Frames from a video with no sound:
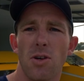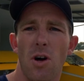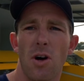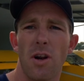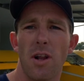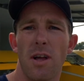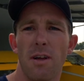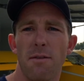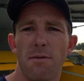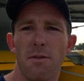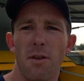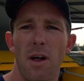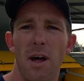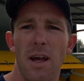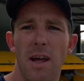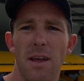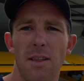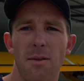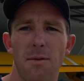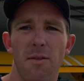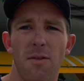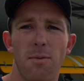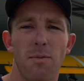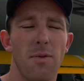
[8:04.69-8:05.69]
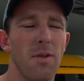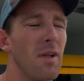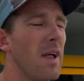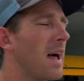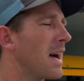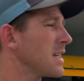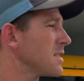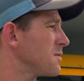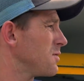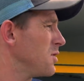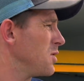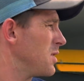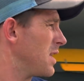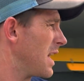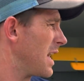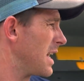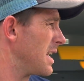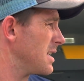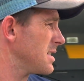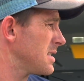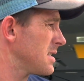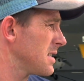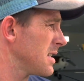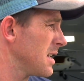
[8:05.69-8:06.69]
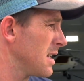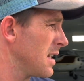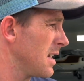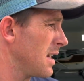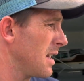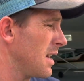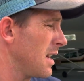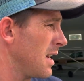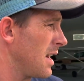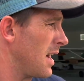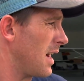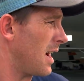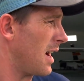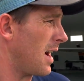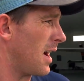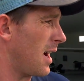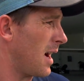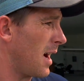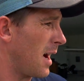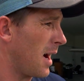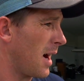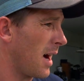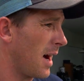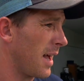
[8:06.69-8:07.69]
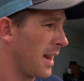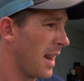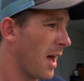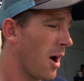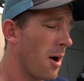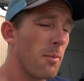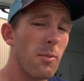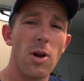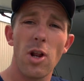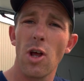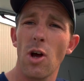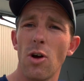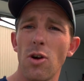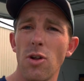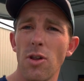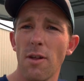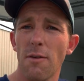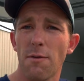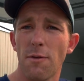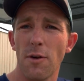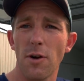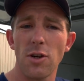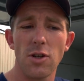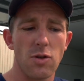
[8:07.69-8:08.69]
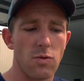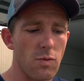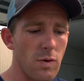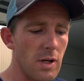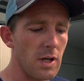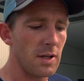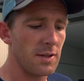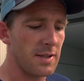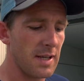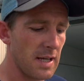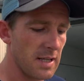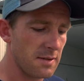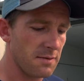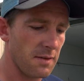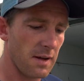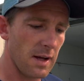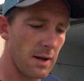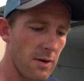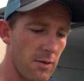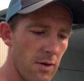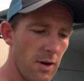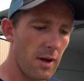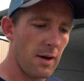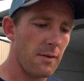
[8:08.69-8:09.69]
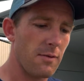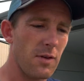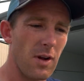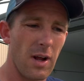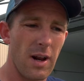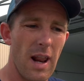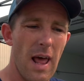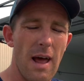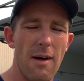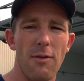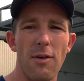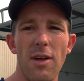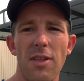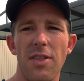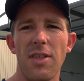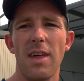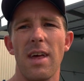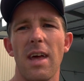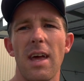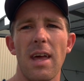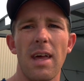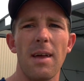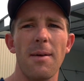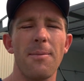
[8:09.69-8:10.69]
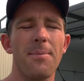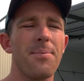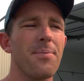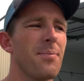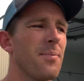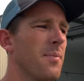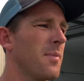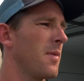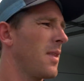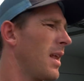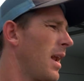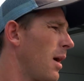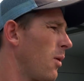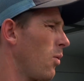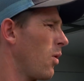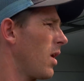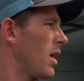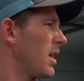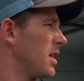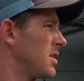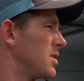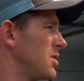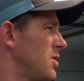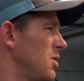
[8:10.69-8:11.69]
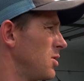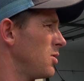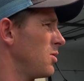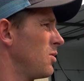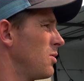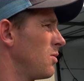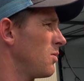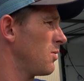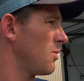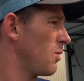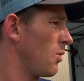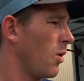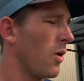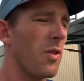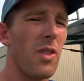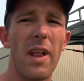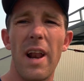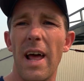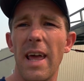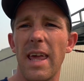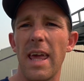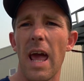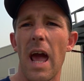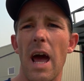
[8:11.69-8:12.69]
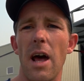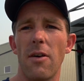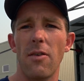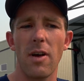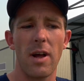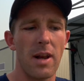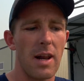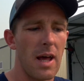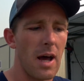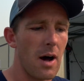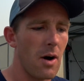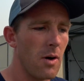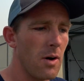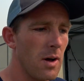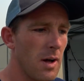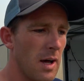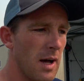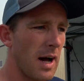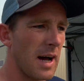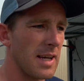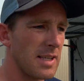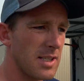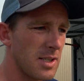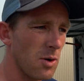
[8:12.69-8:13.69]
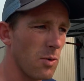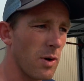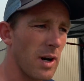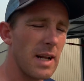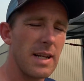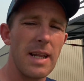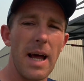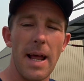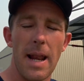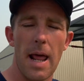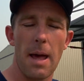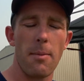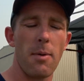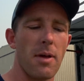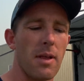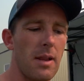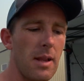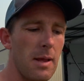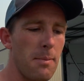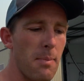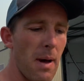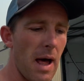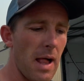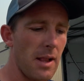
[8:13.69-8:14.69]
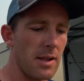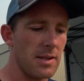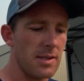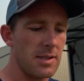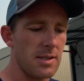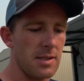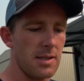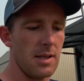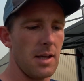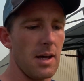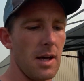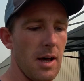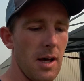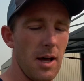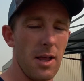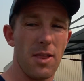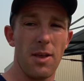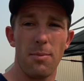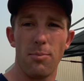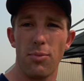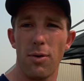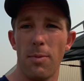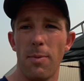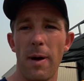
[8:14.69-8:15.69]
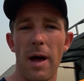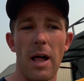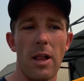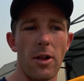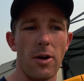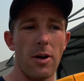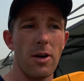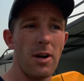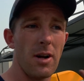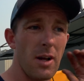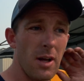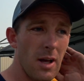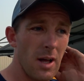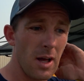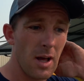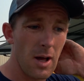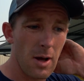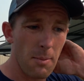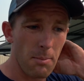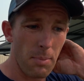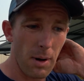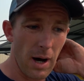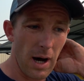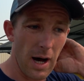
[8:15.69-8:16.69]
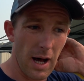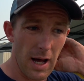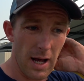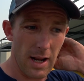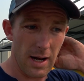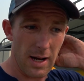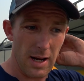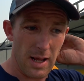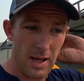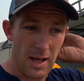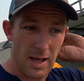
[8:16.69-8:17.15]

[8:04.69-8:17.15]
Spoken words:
on it, flying it the last few days. Now I'm gonna go do the first real test flight. I've done everything that I wanted to, well, that I can right now. I still wanna dynamically balance the propeller, but